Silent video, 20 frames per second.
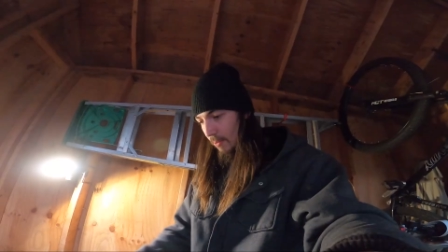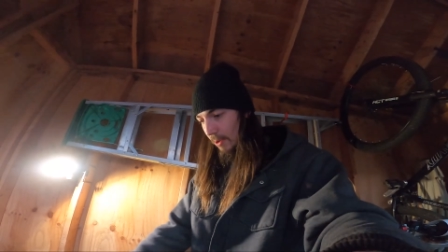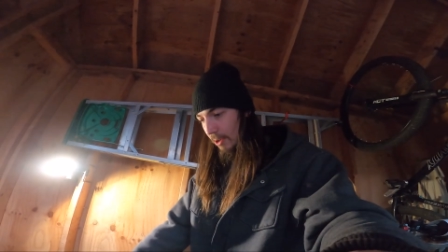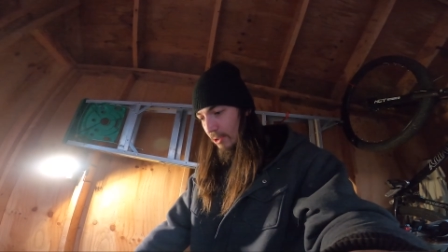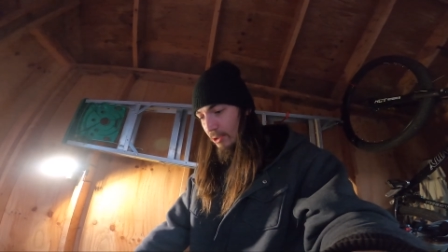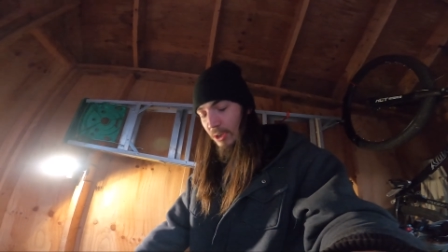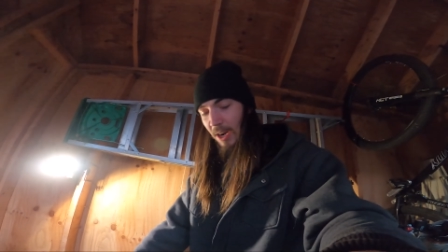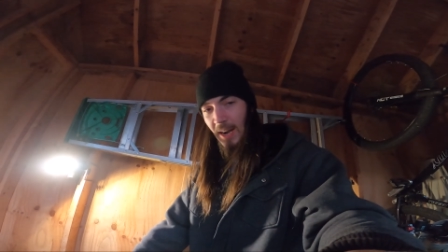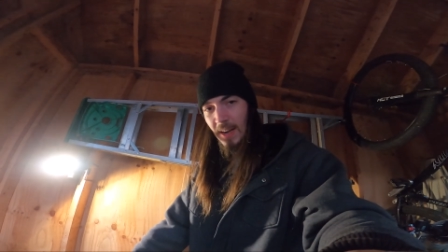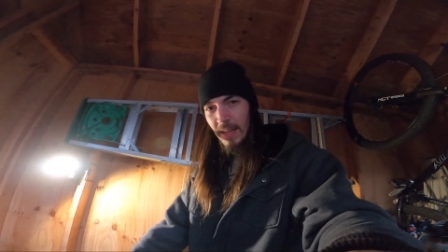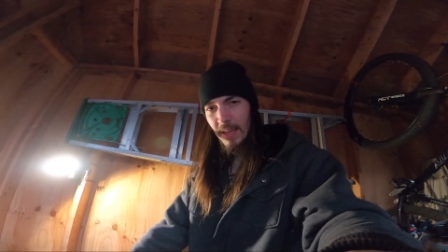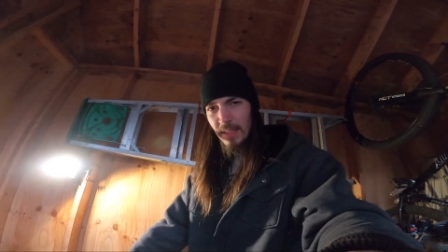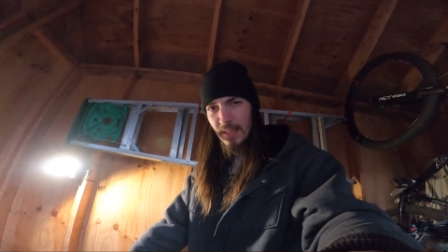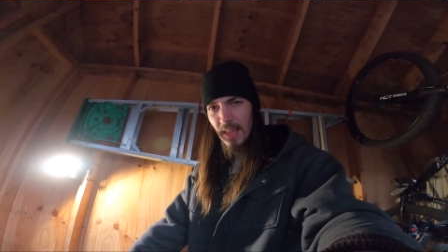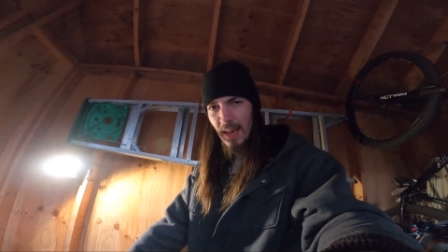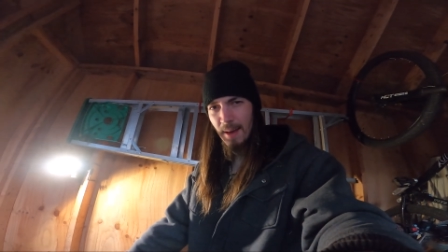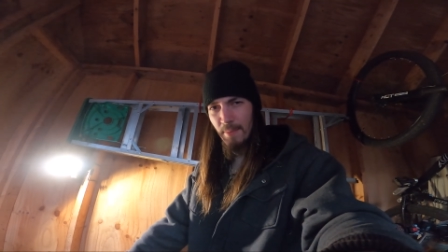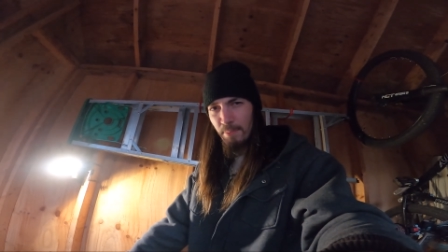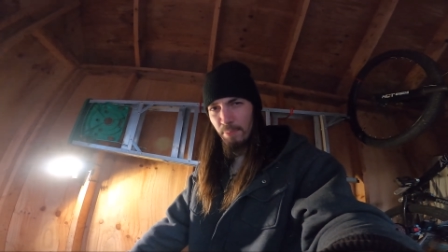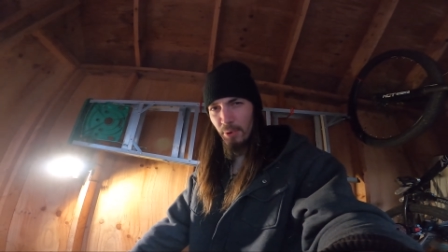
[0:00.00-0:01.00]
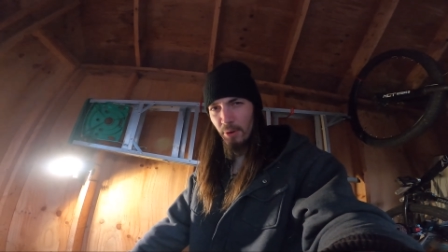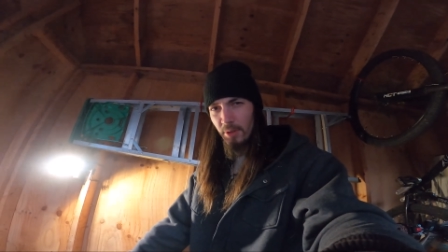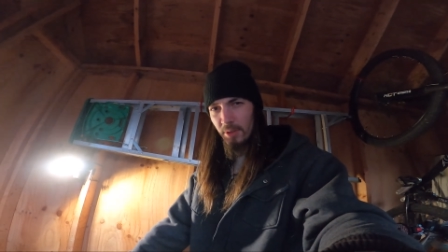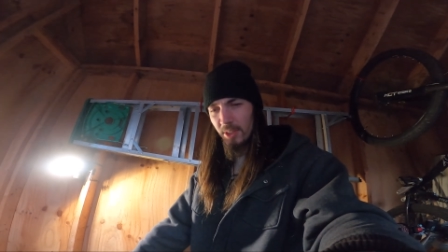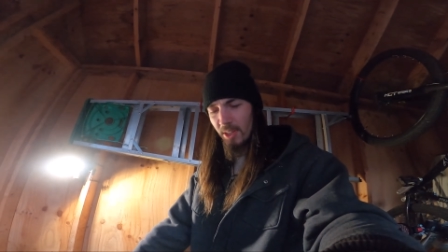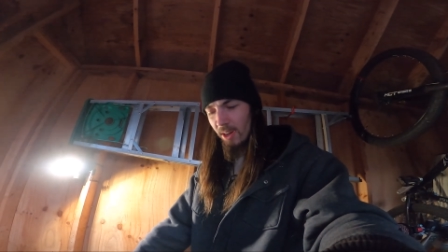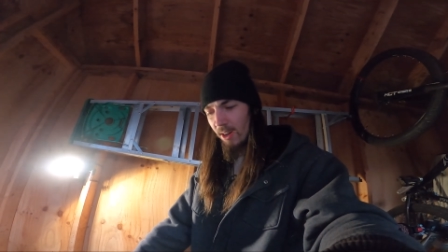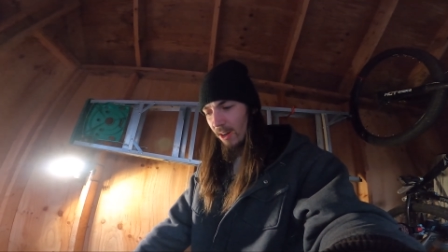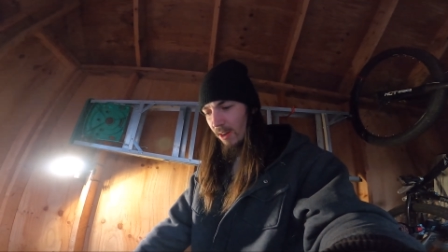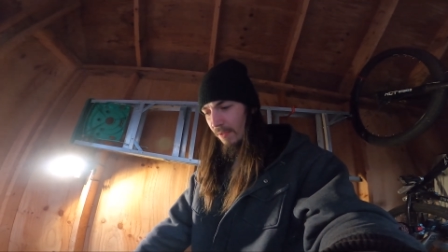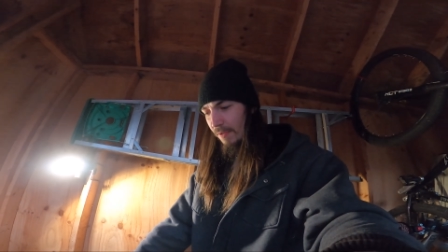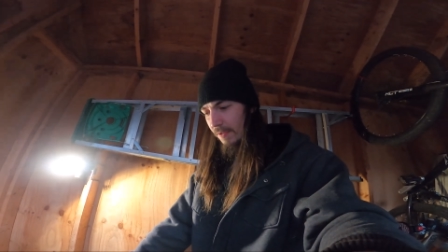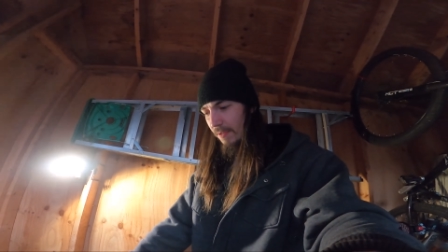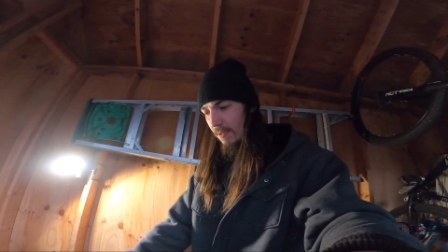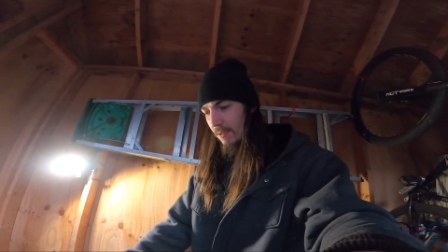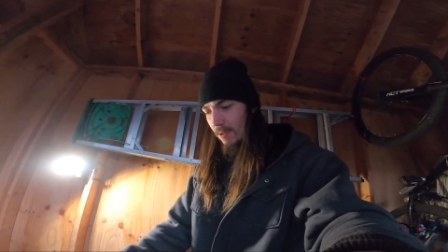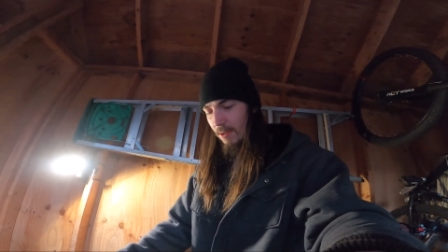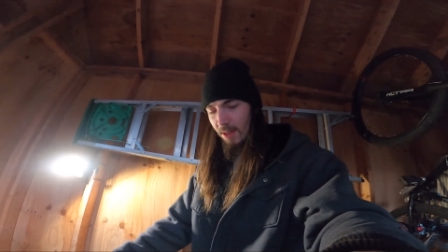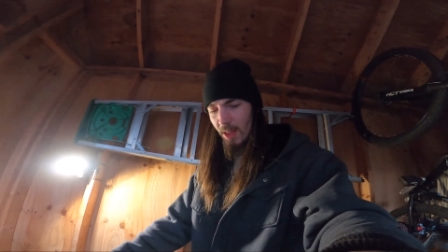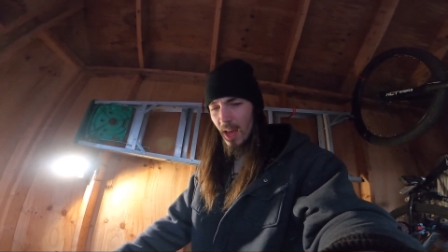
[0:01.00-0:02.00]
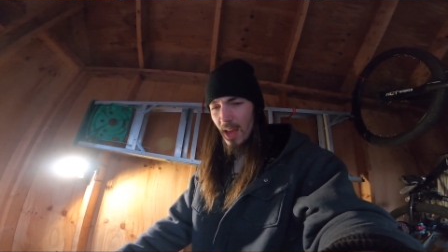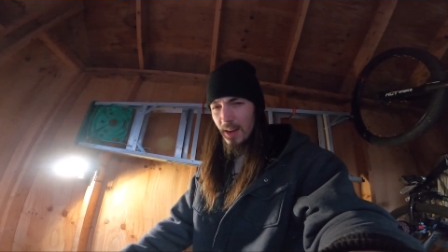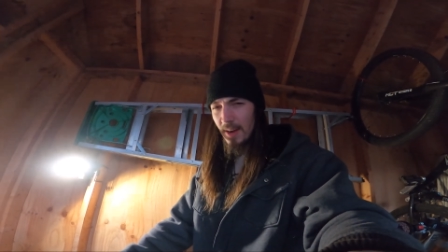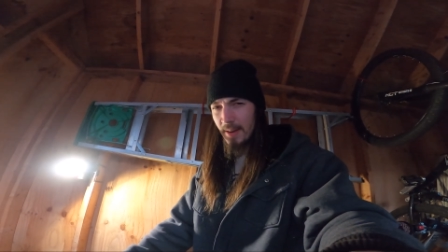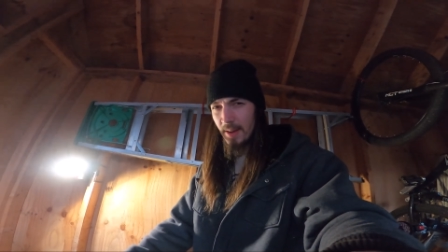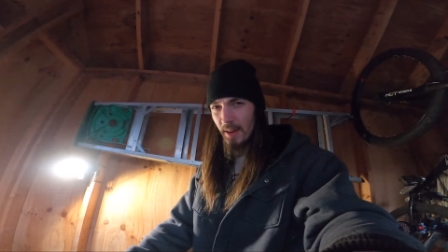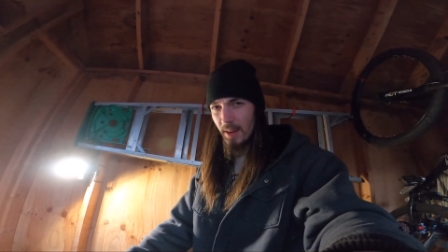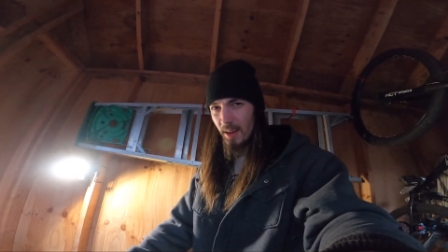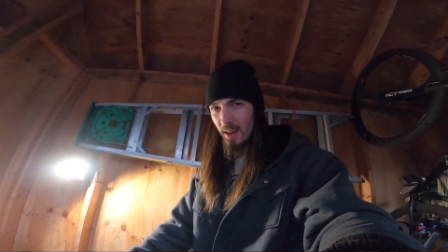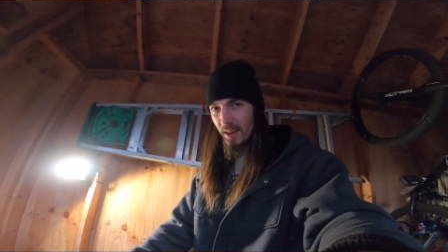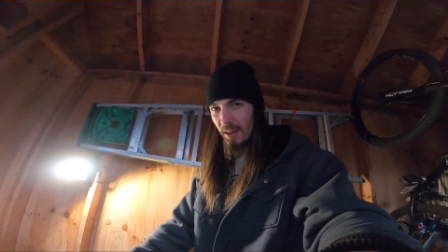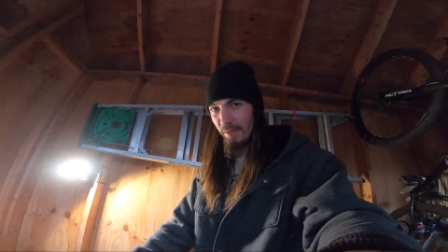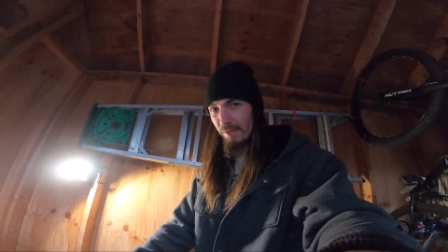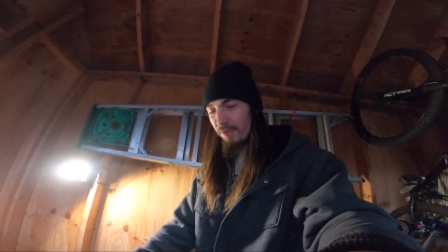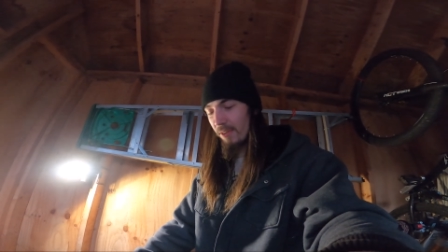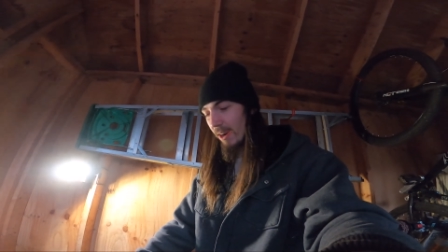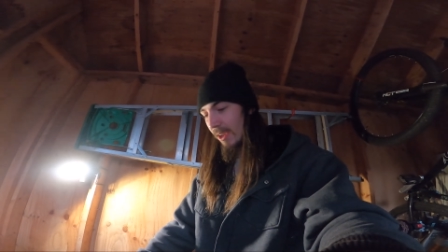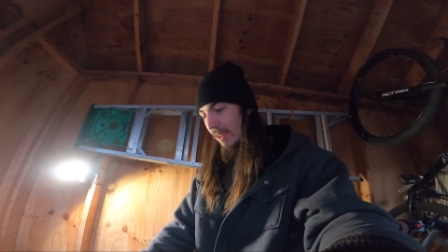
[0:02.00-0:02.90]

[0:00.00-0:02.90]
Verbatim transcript: we were trying to get that bolt off, or that nut off